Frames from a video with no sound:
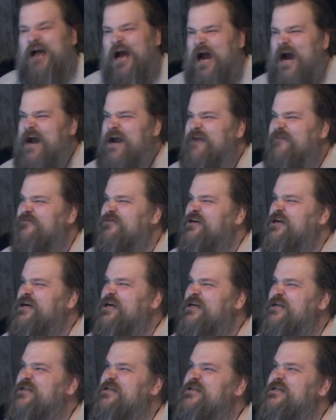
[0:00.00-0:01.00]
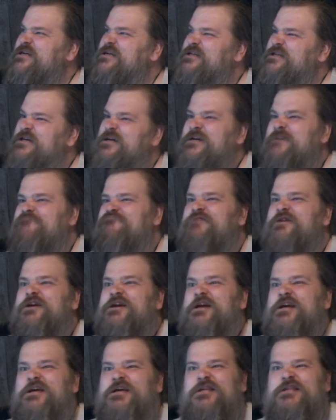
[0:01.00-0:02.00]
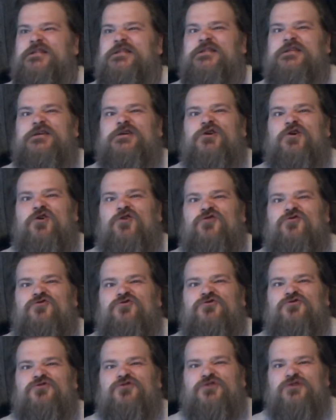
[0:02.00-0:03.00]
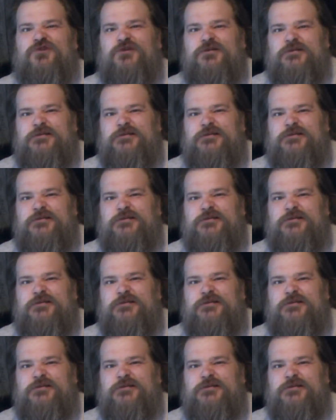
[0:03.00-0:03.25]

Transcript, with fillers: I have hidden it beneath the earth,